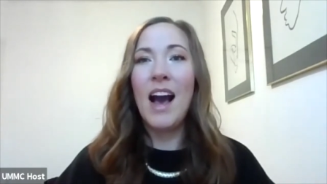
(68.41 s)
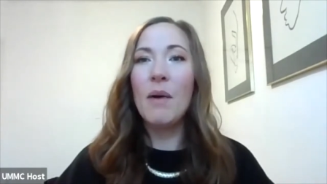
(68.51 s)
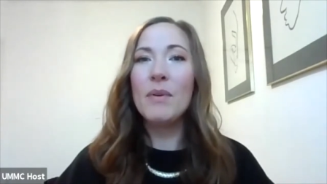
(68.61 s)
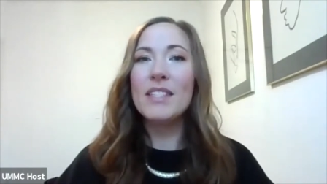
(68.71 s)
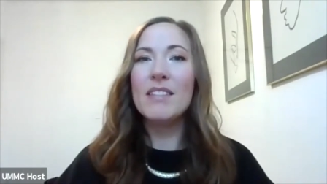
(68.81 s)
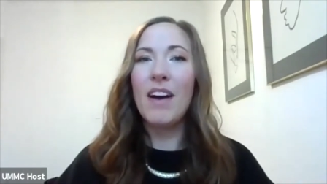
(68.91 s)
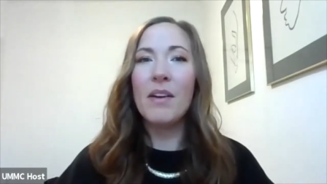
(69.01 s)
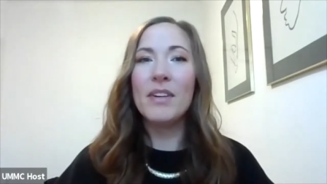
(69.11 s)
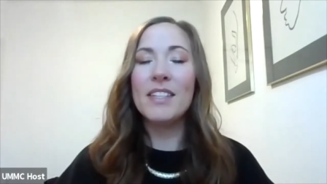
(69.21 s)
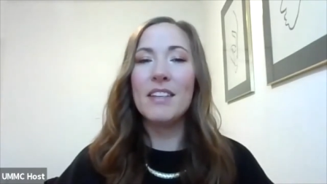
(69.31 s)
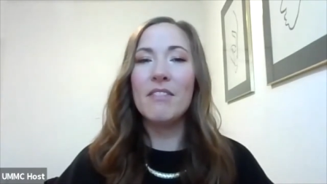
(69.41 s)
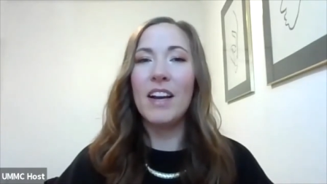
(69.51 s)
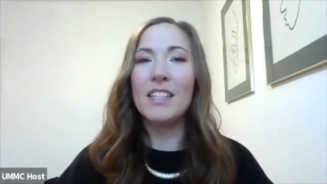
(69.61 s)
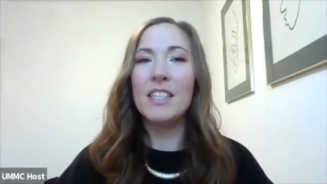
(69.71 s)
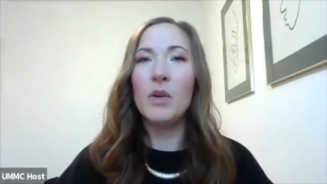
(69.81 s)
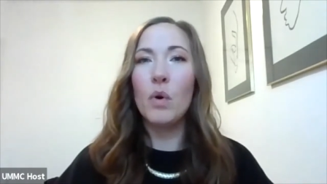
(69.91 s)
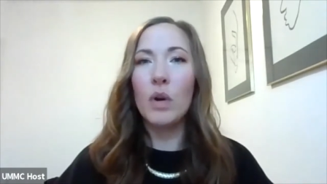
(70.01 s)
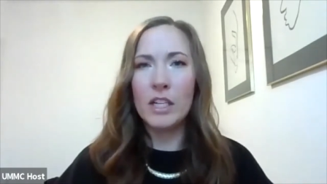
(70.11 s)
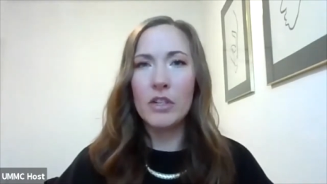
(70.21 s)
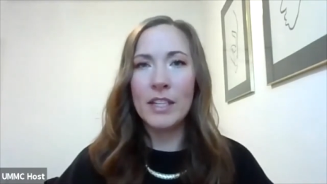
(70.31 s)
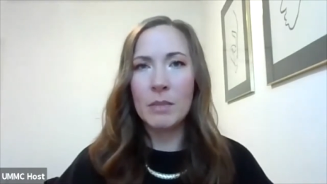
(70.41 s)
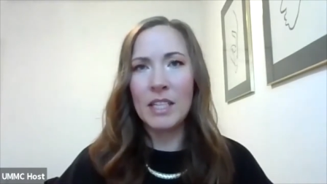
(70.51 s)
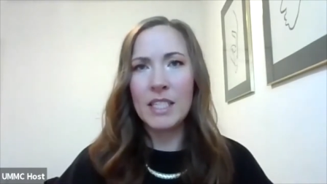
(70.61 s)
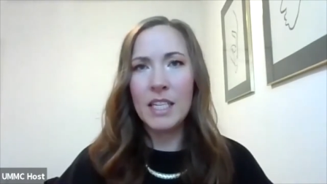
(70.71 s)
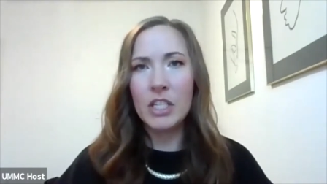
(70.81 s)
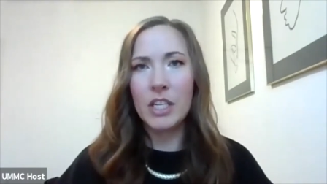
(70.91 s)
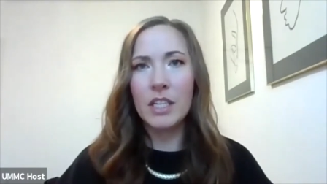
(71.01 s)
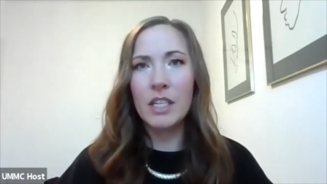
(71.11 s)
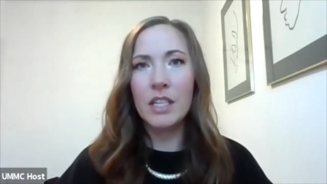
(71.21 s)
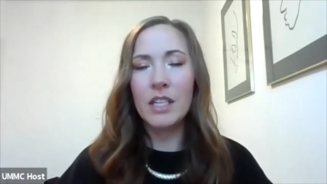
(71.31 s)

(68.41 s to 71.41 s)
How has the virus affected organ transplantation?